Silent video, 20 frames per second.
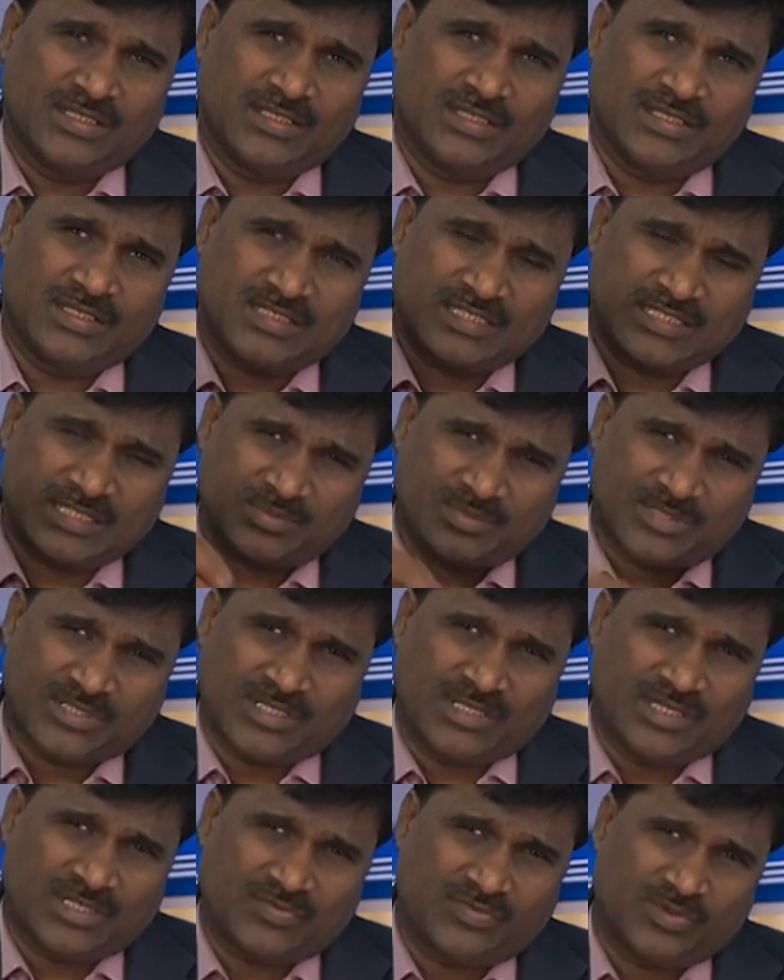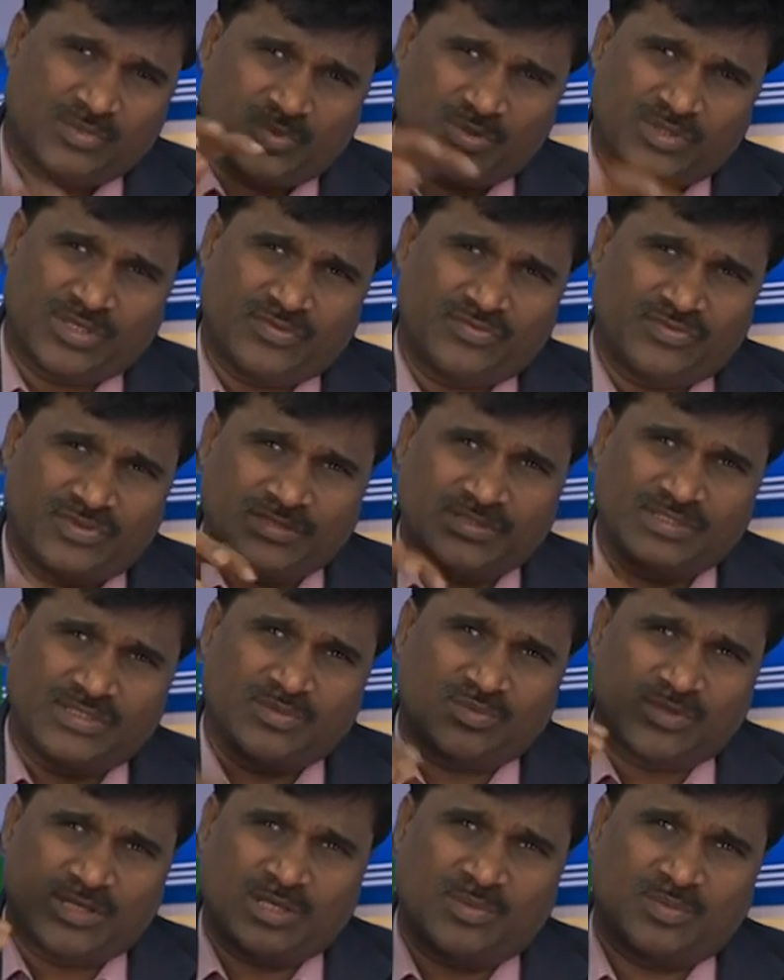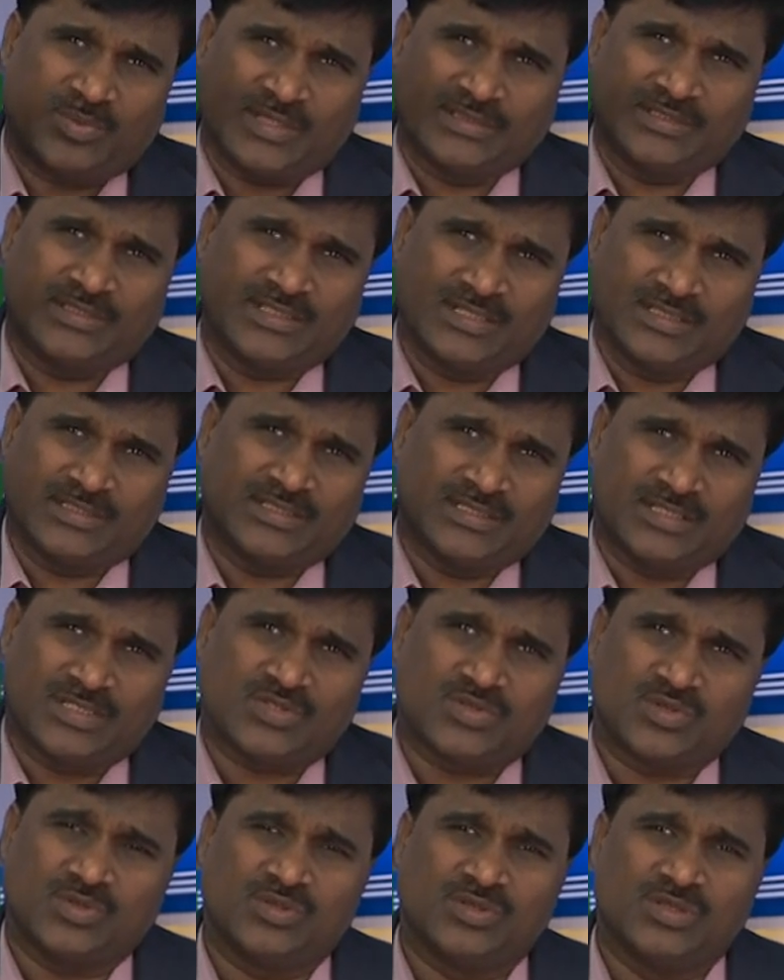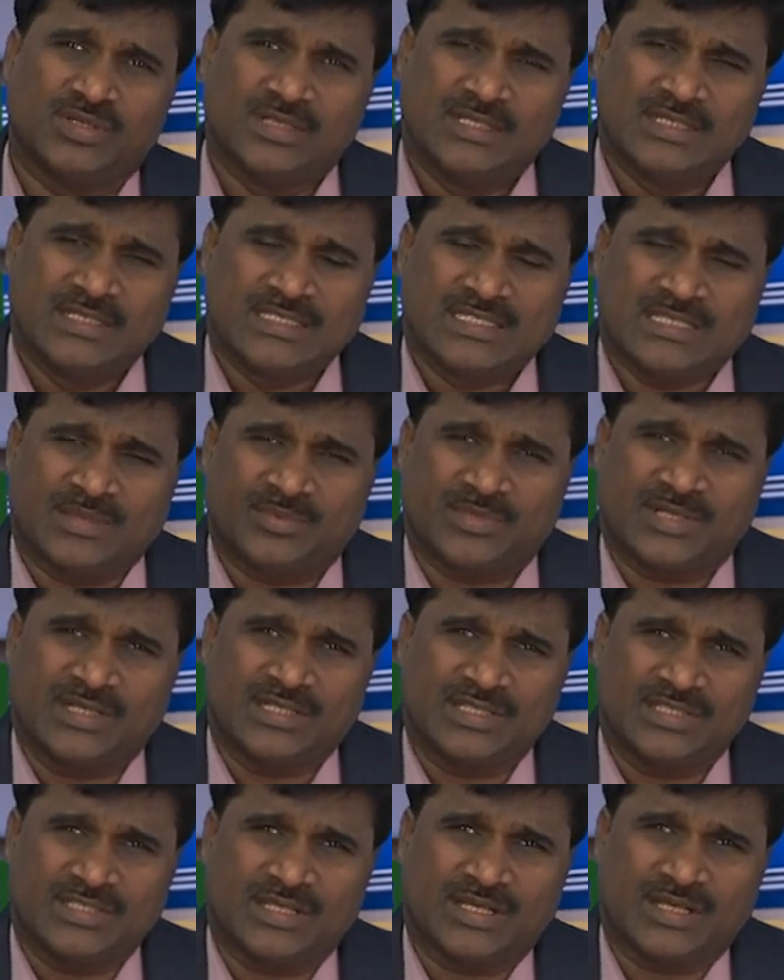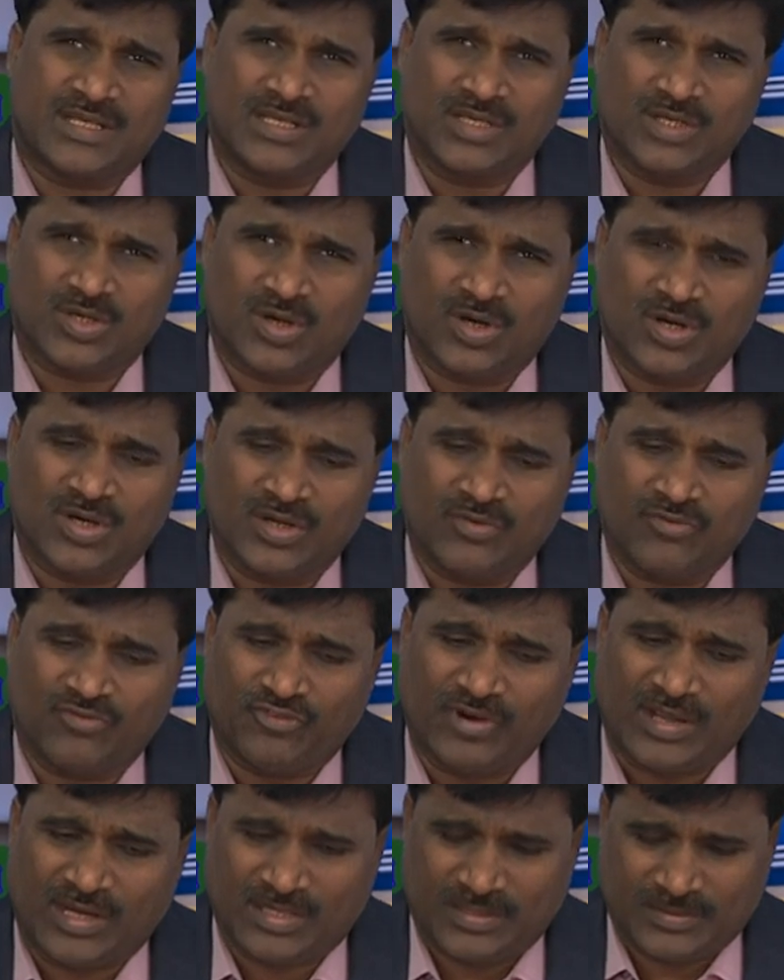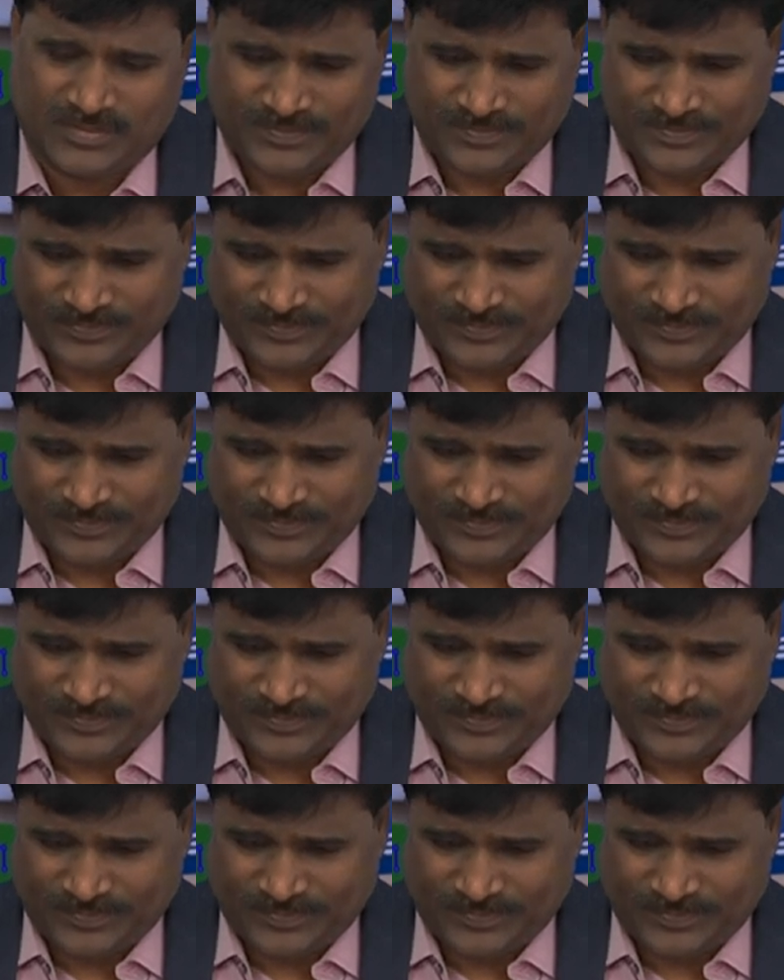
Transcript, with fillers: In a substrate, we put everything one upon the other. So, substrate is generally called a well.